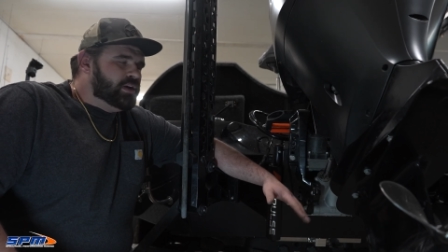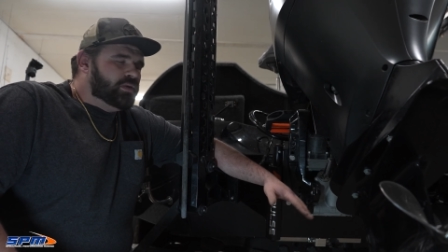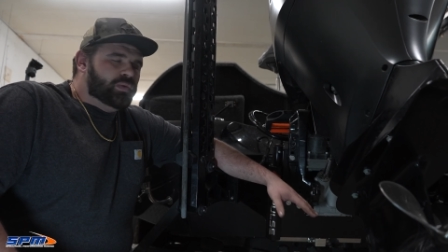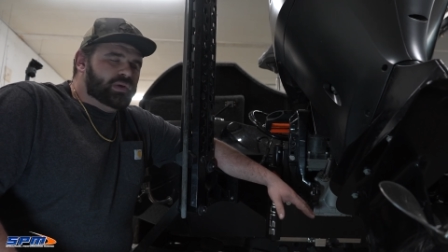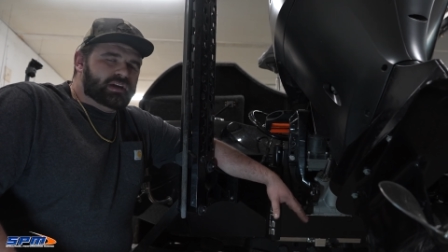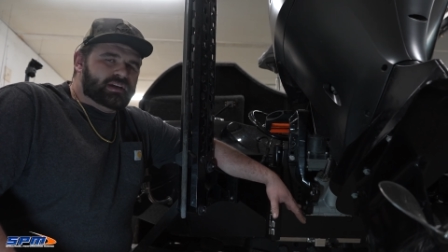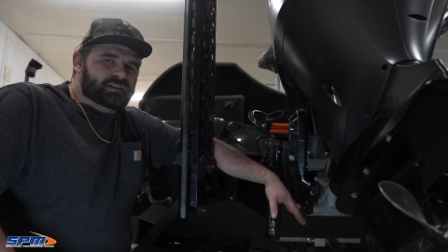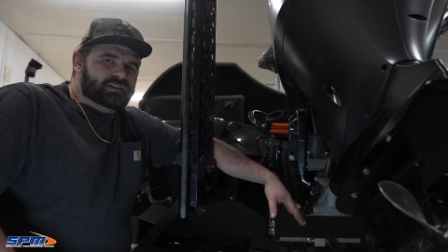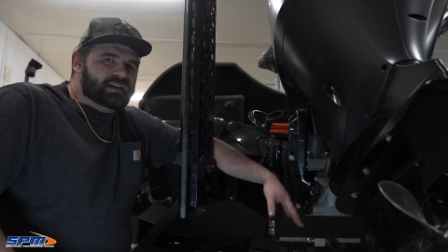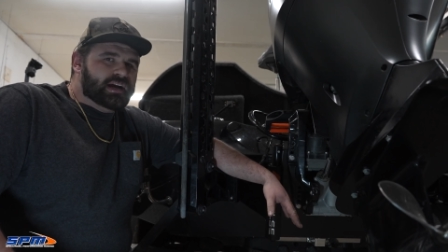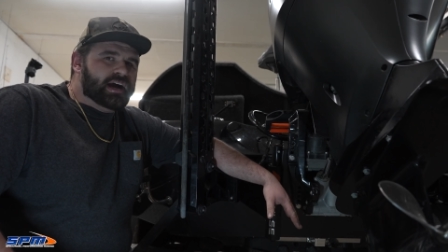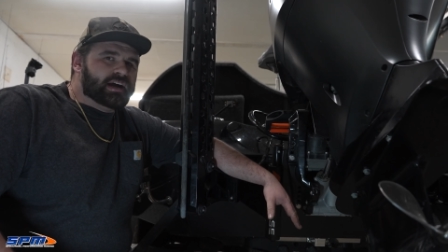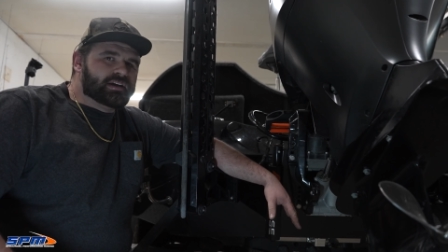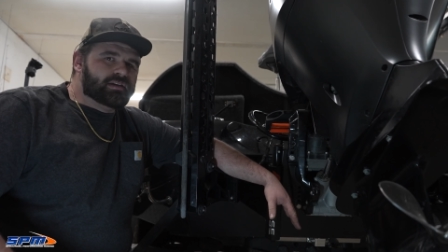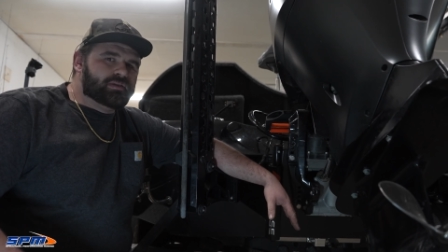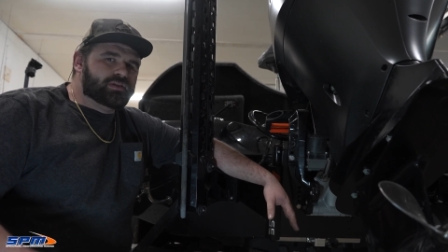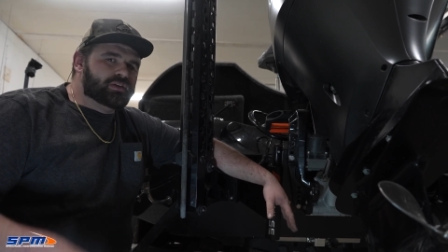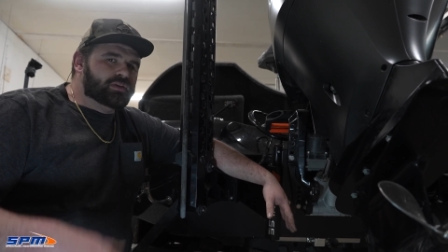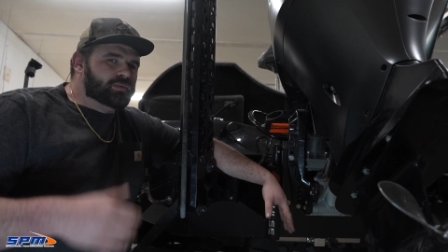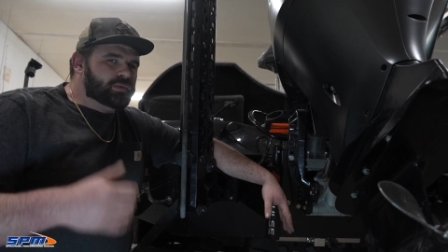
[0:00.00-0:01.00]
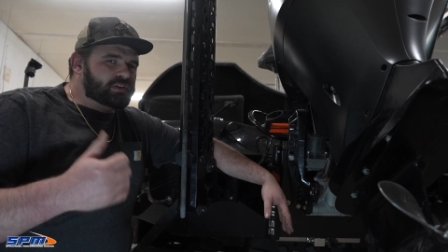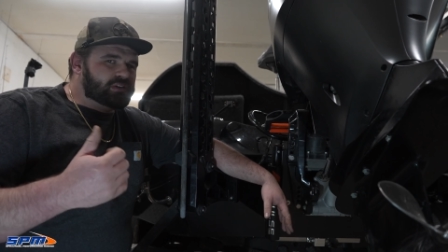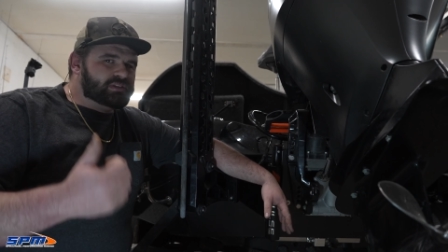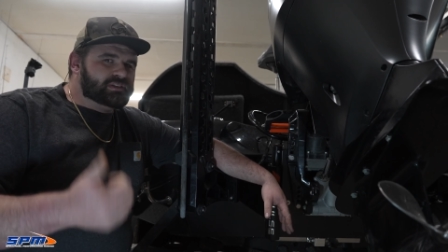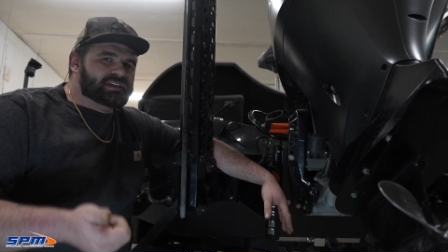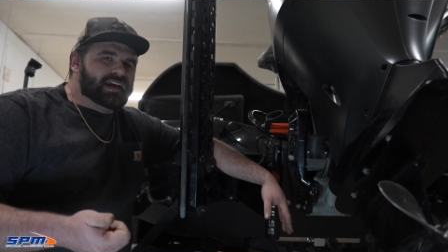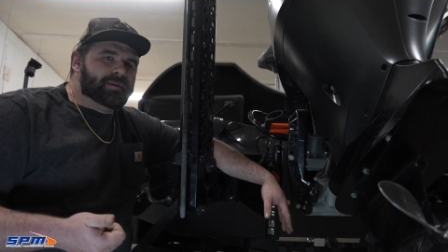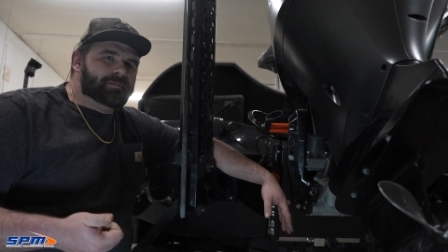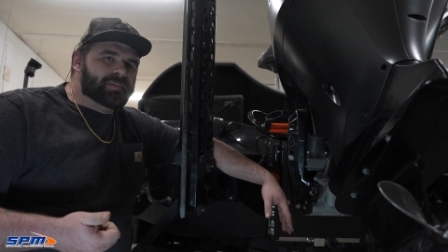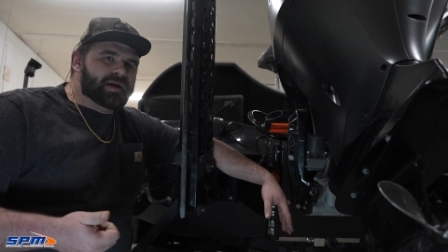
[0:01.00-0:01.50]
We can talk you through which
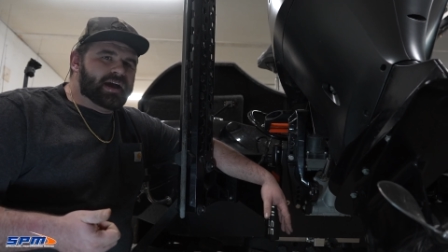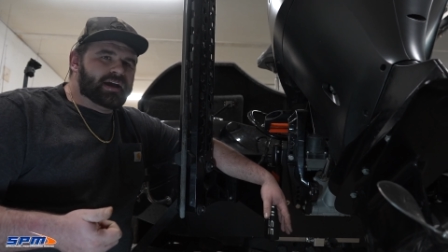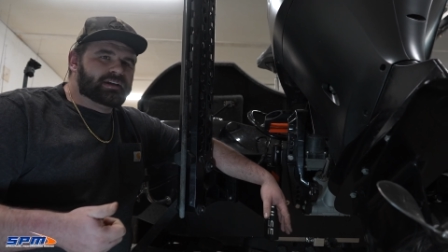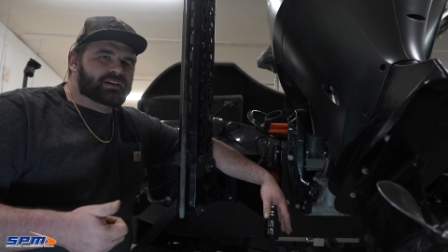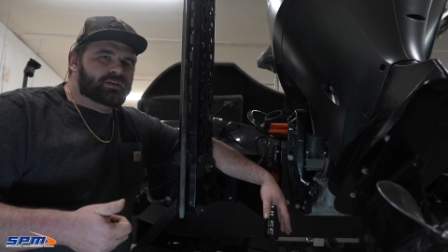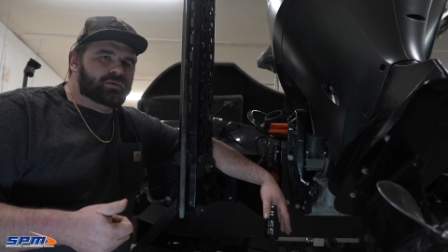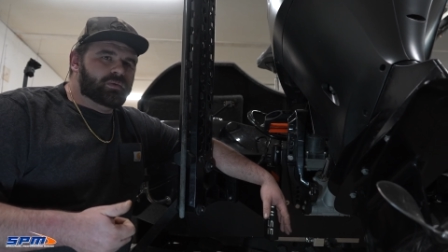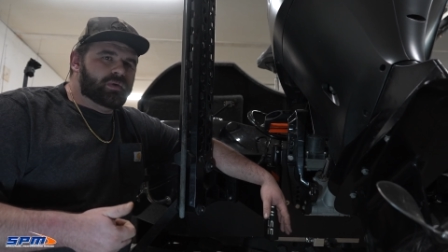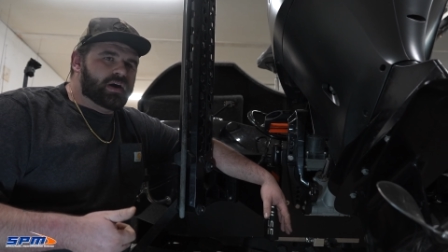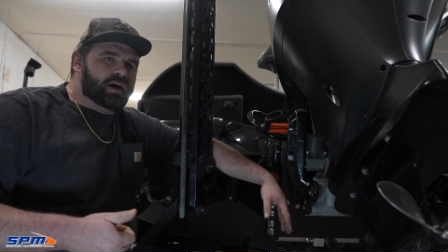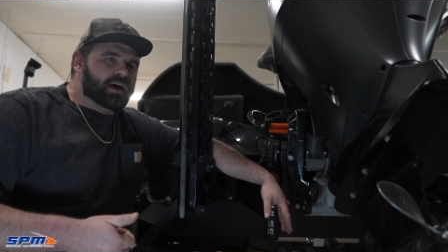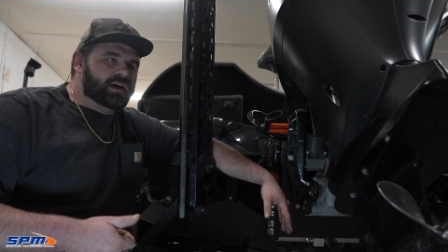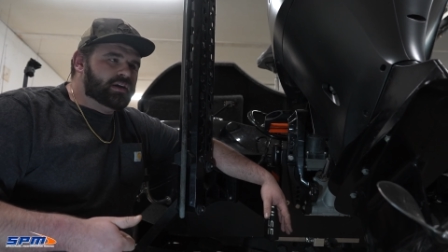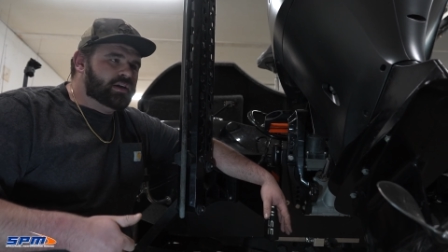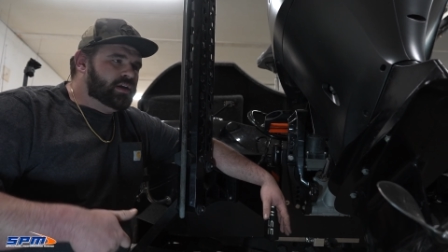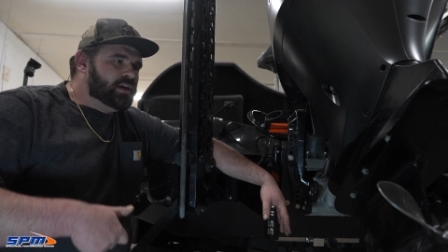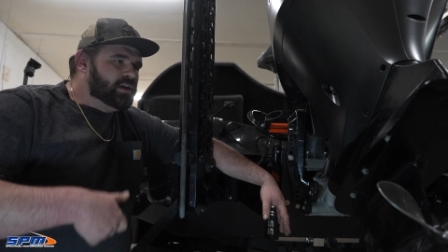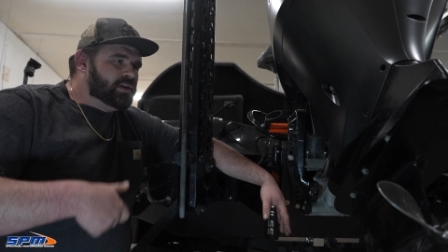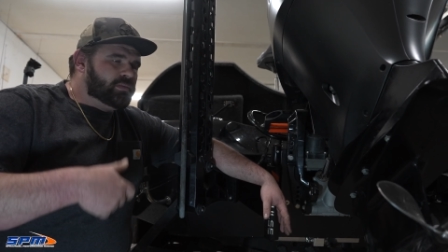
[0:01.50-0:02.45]
setback you want.